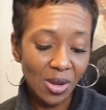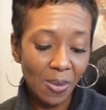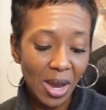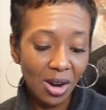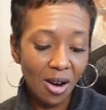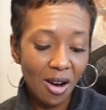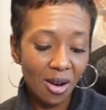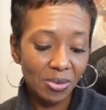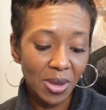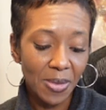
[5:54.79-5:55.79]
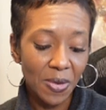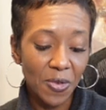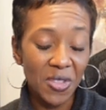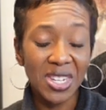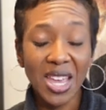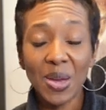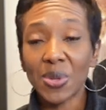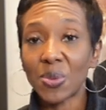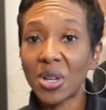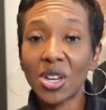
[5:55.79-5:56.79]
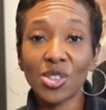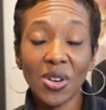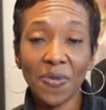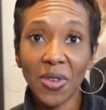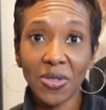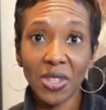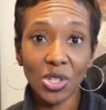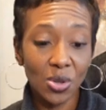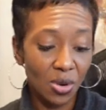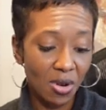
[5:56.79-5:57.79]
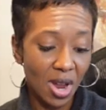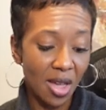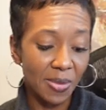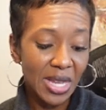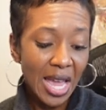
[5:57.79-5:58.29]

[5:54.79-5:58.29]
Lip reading: So my carb limit for the day was 152 grams,